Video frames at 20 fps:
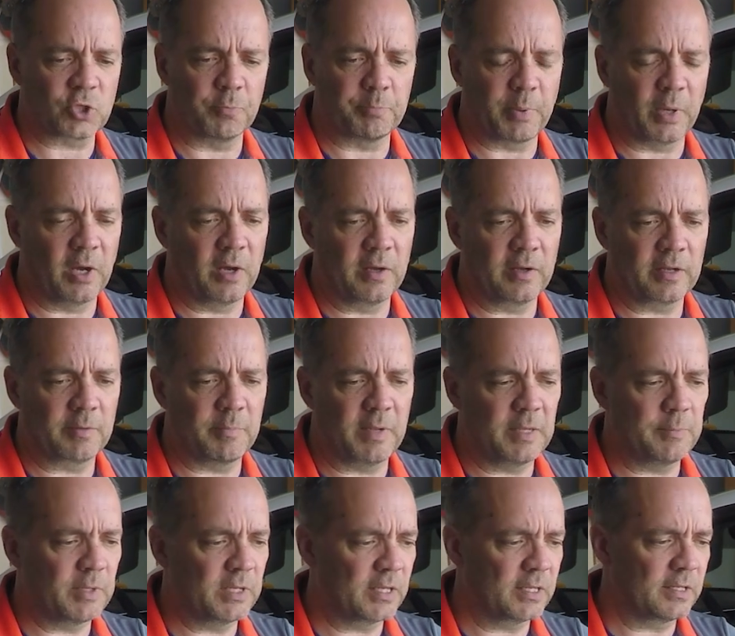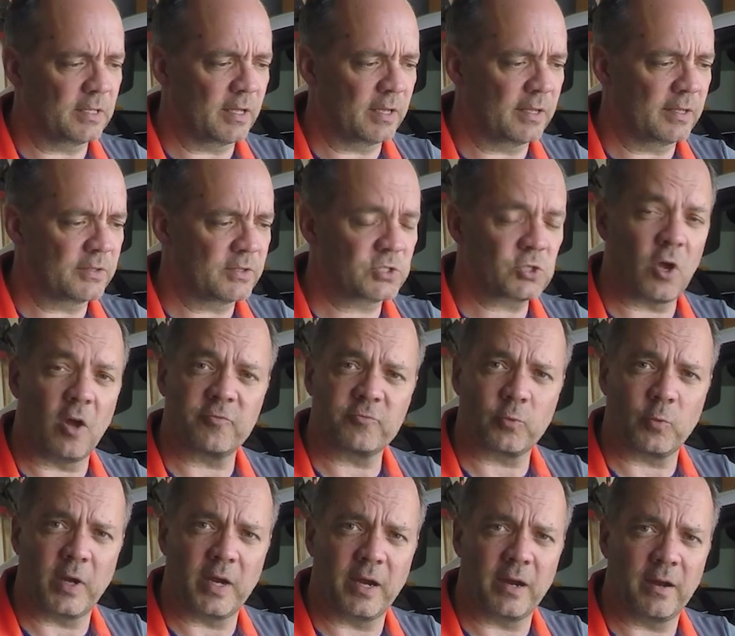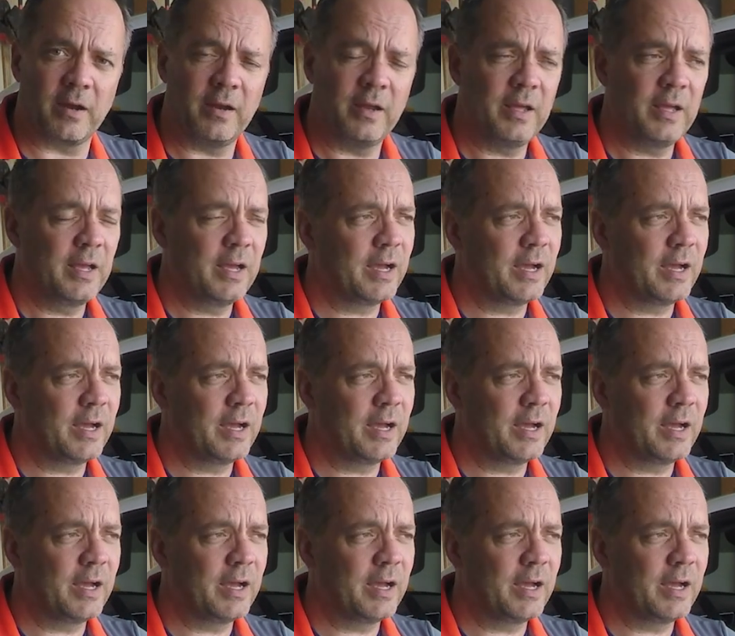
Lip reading: or bug maybe in the software,